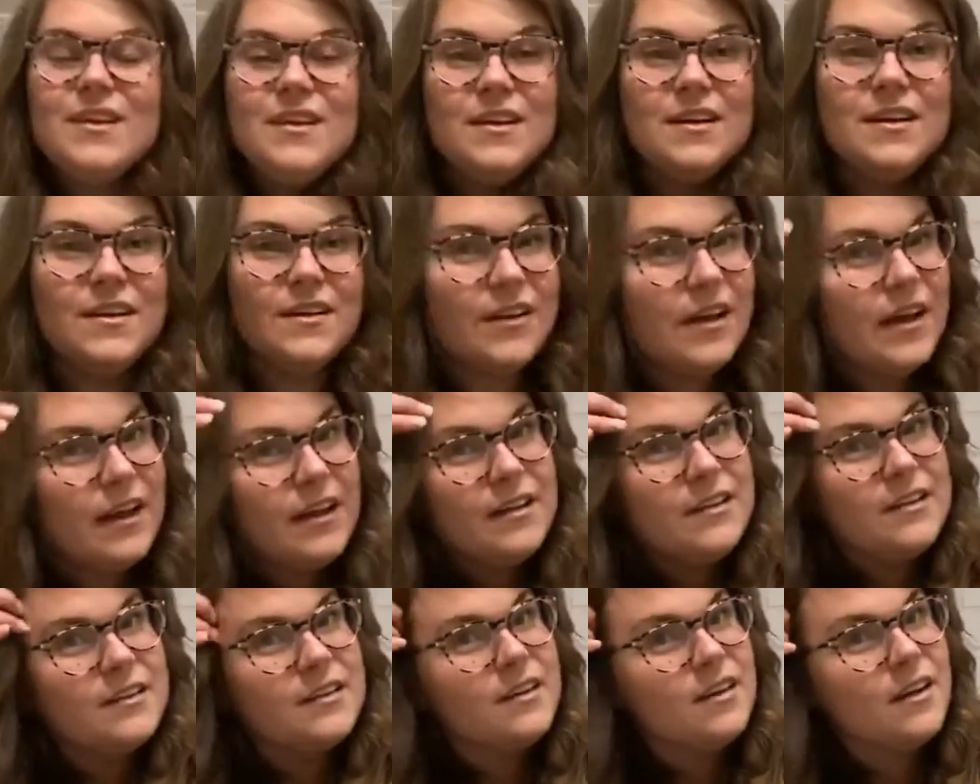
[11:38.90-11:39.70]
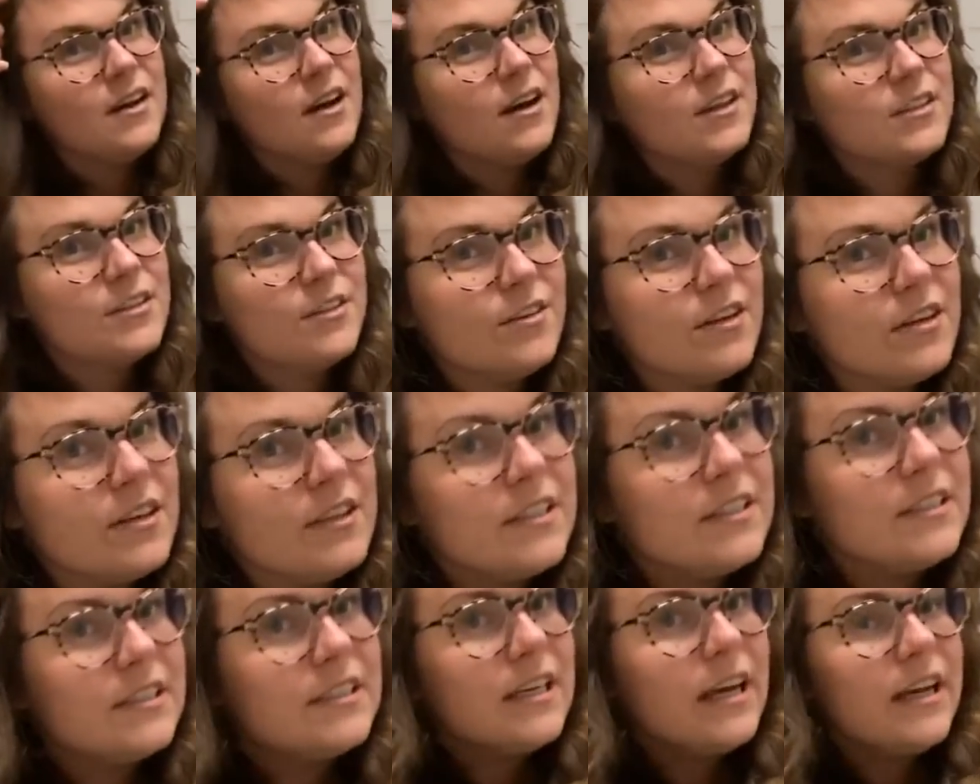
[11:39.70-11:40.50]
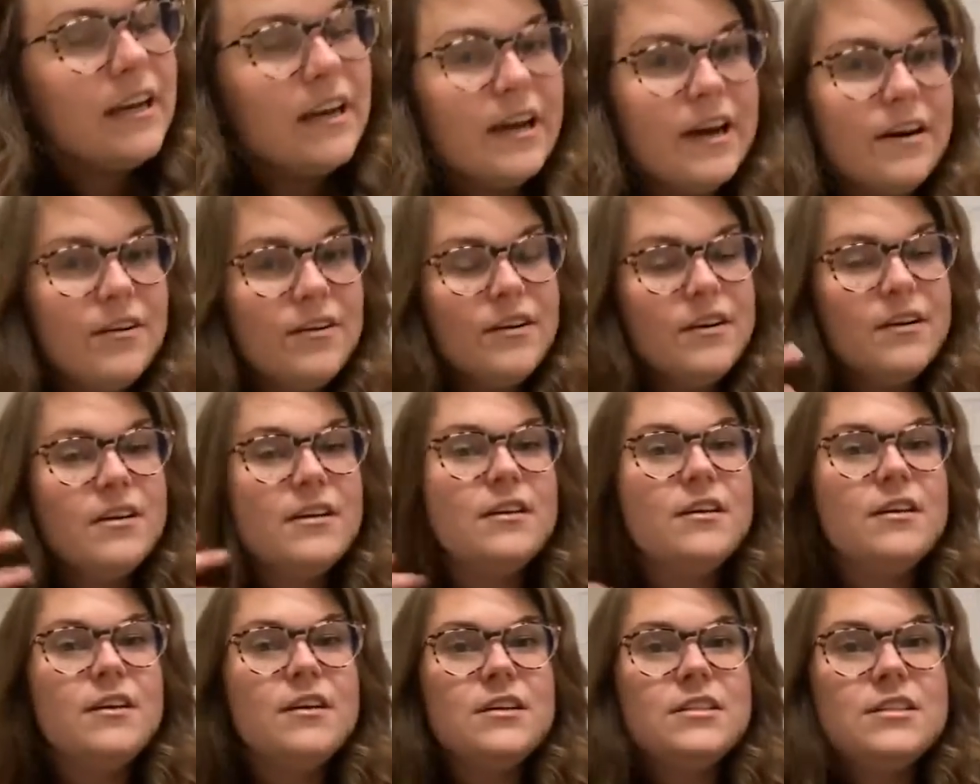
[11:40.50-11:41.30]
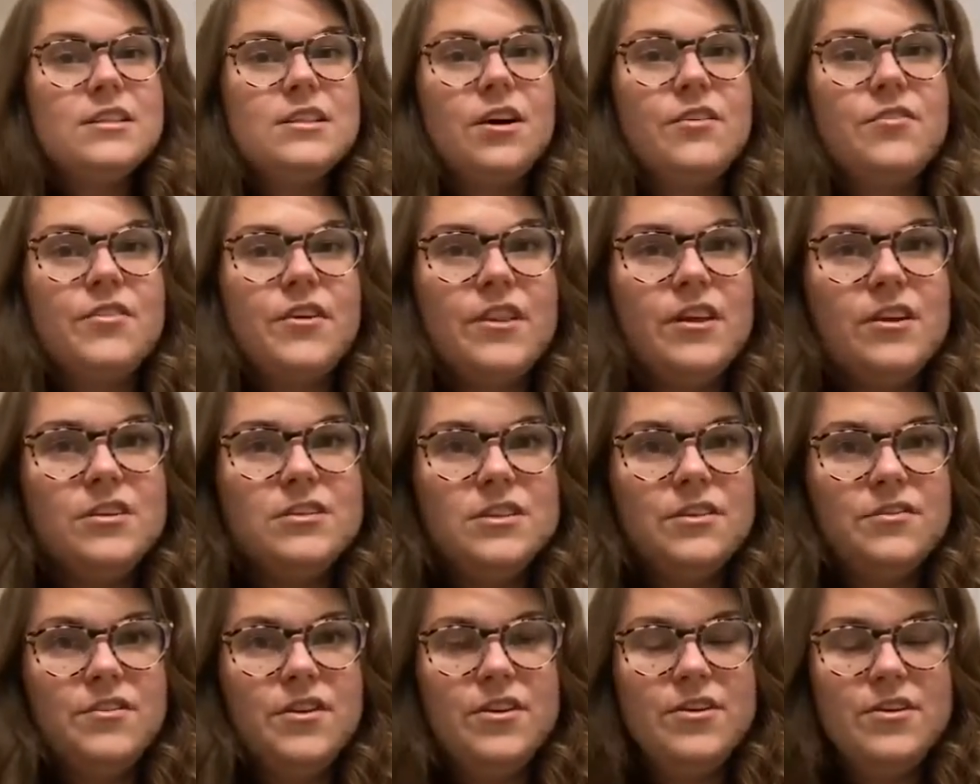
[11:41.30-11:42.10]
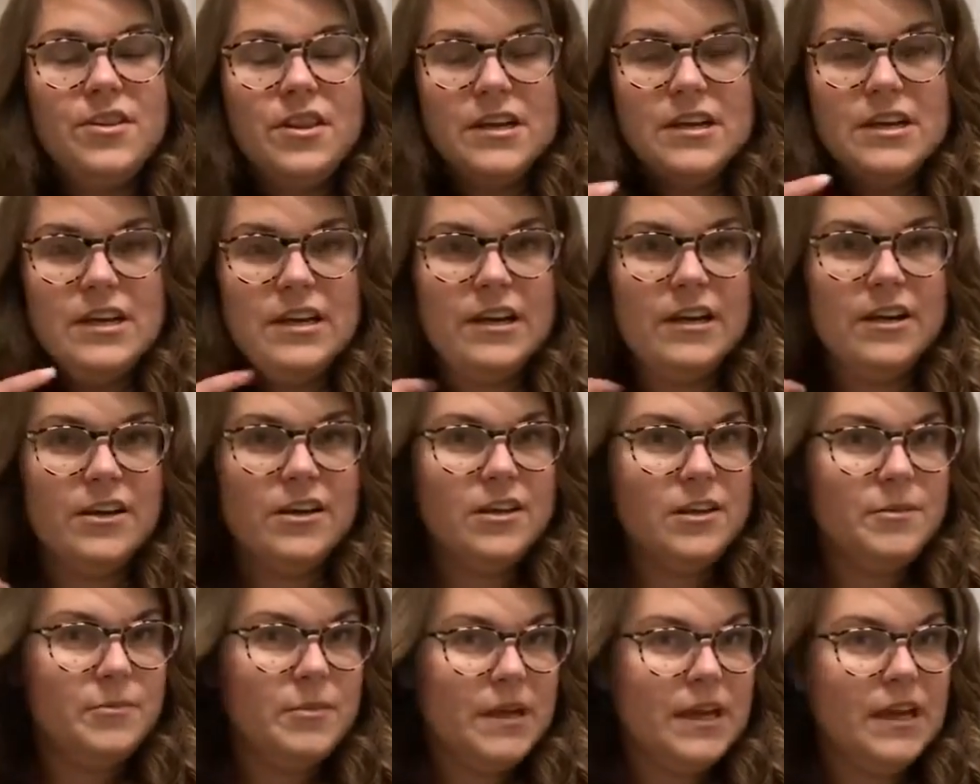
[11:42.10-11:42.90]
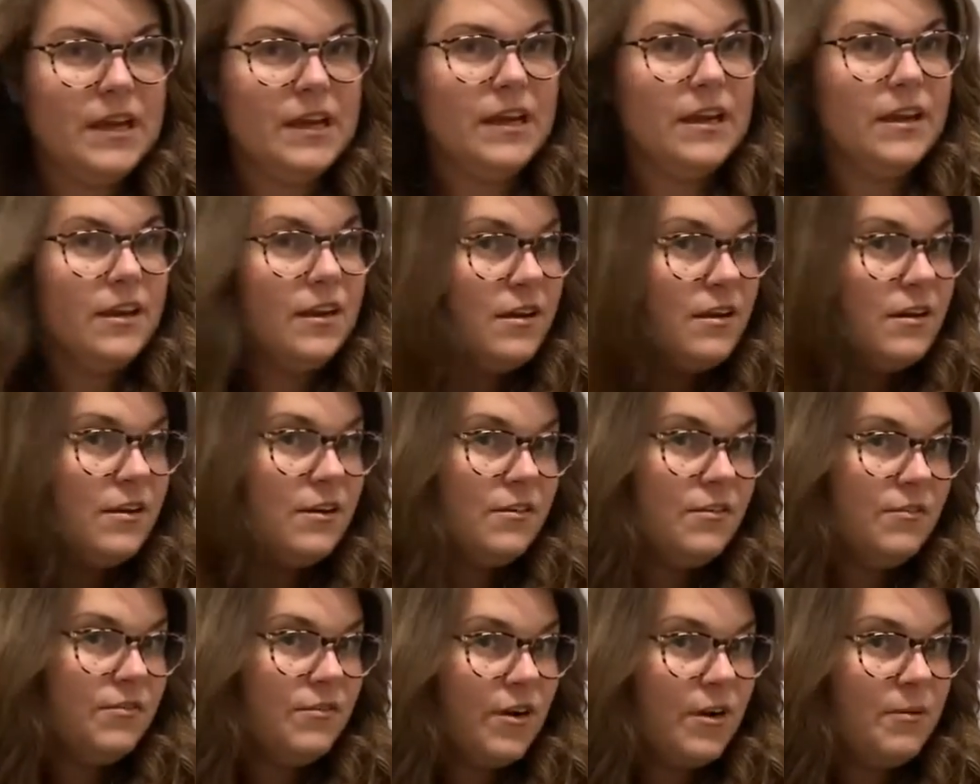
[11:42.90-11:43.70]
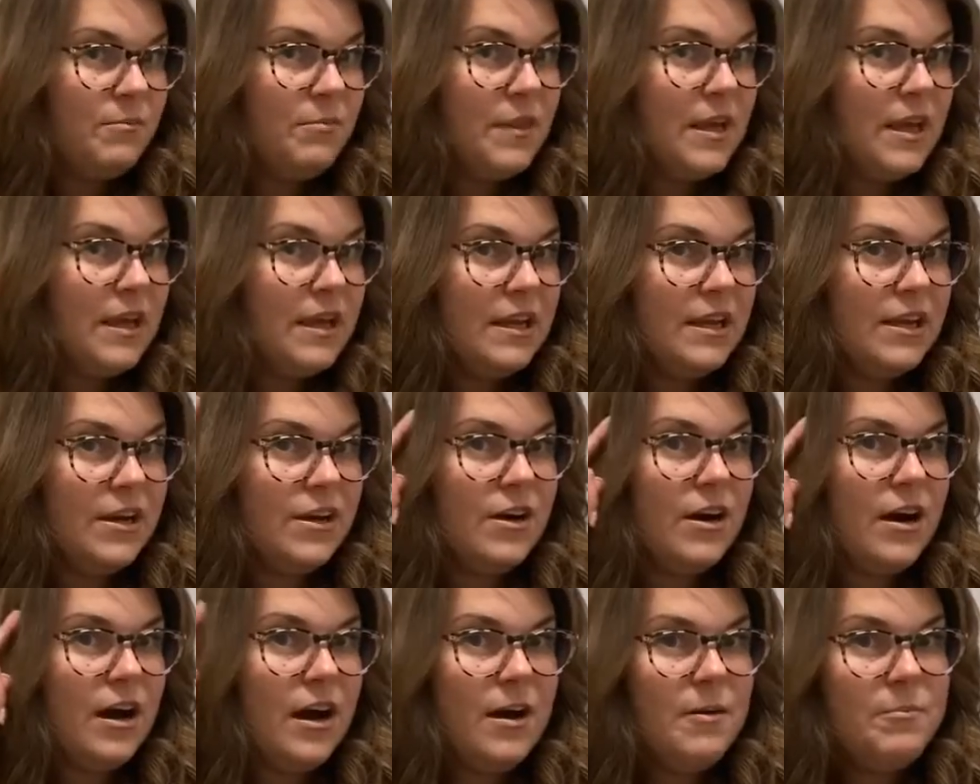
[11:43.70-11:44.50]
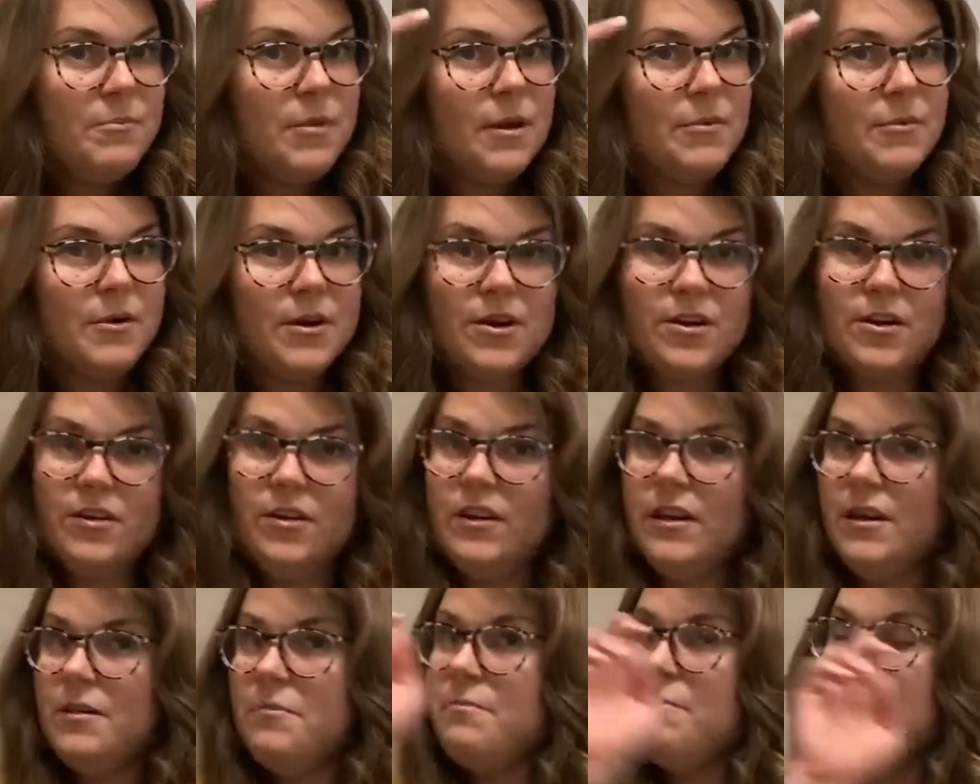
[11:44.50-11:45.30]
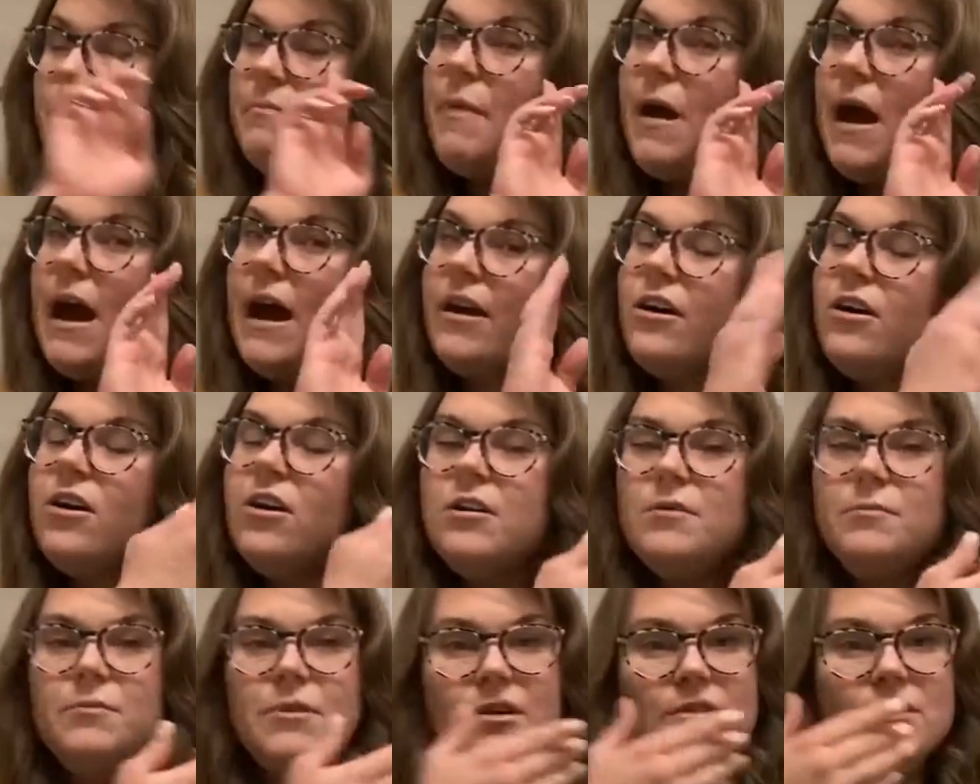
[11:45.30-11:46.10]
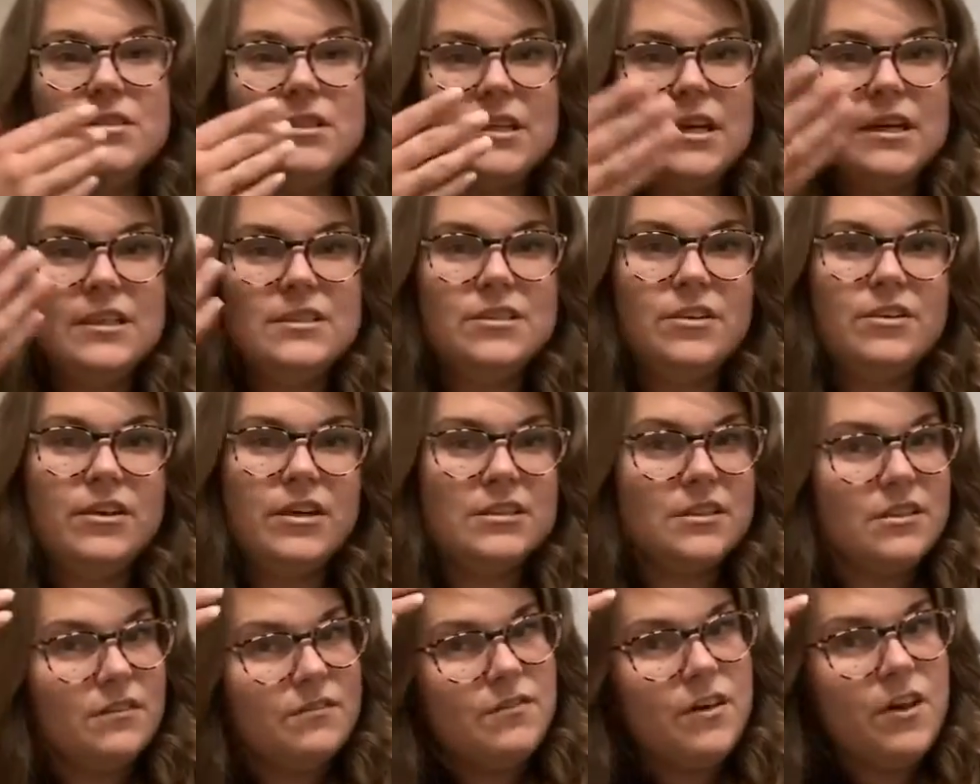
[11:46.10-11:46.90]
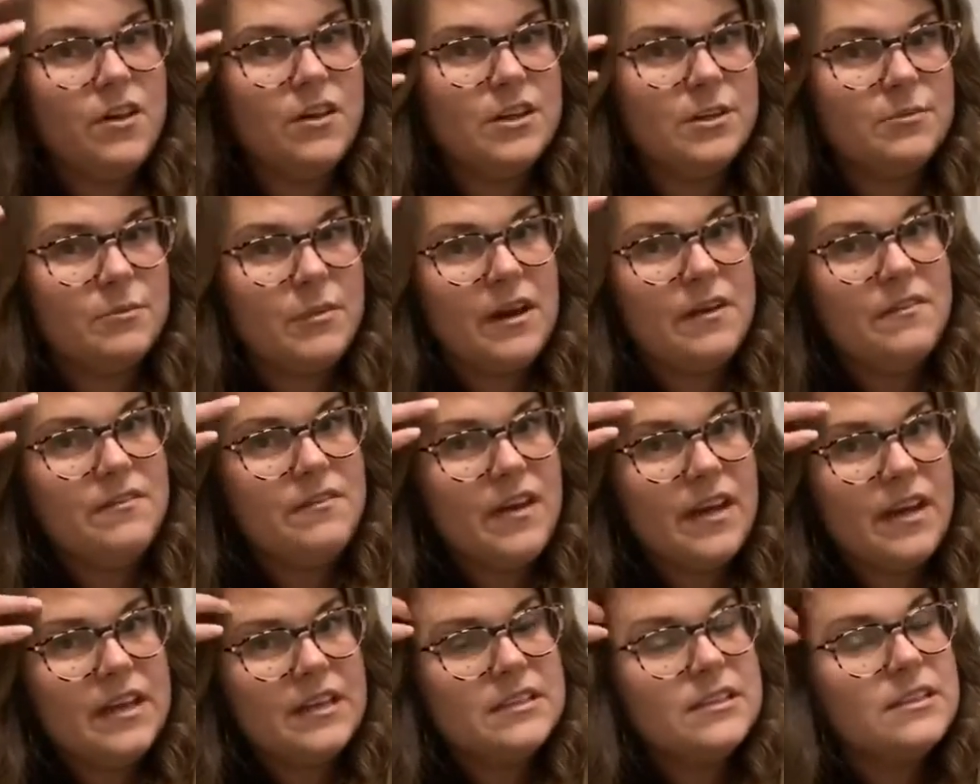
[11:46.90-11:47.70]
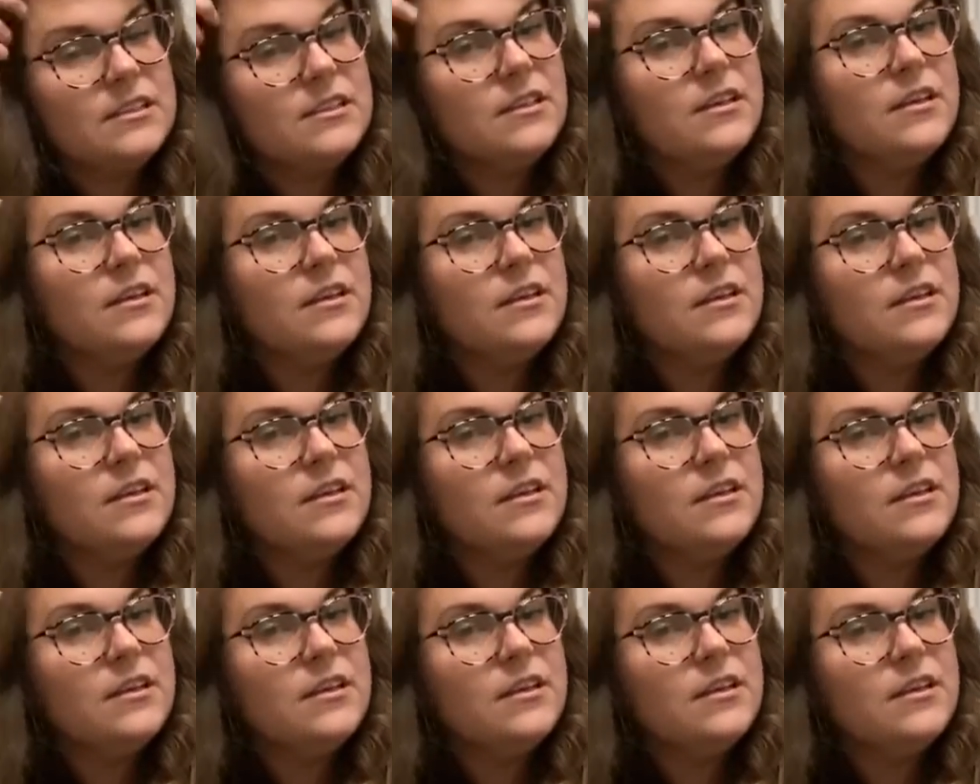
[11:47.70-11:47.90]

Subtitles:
Okay, I'll do it on this side now. So for those of you that didn't hear at the beginning, from the ear up, I'm curling back on both sides so it doesn't fall into my face.